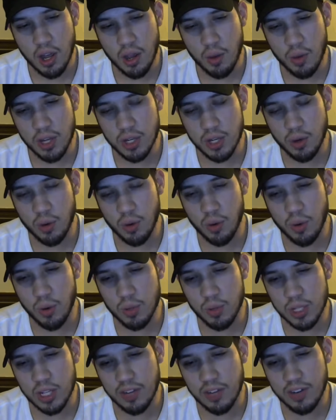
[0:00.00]
Wait,
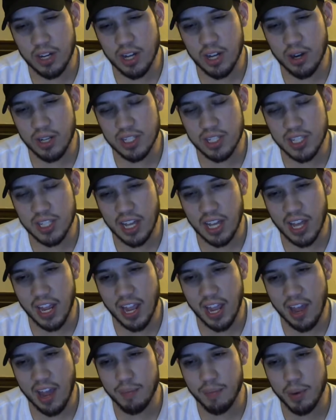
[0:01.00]
you ever noticed that like
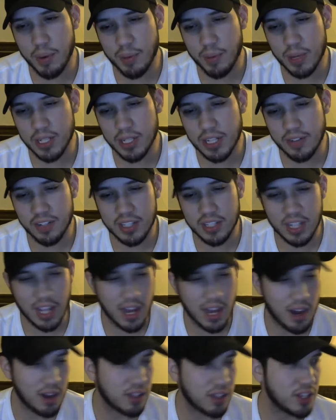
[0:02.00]
pretty much everything
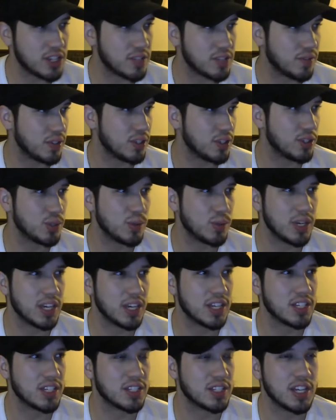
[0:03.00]
on our list for this week
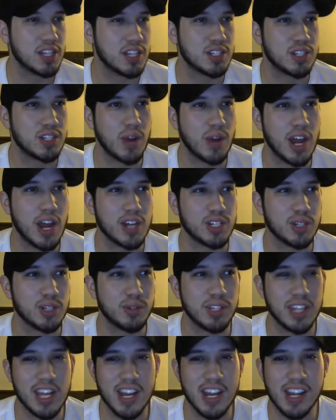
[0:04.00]
is Thrasher
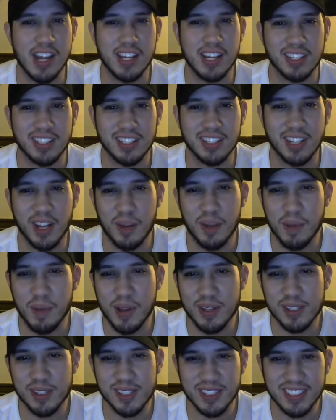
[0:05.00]
related
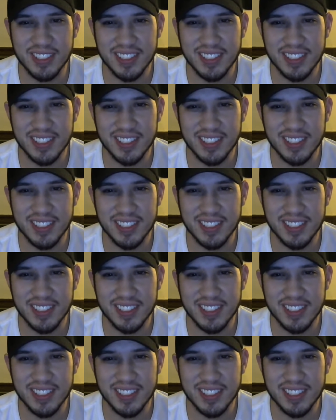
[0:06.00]
almost?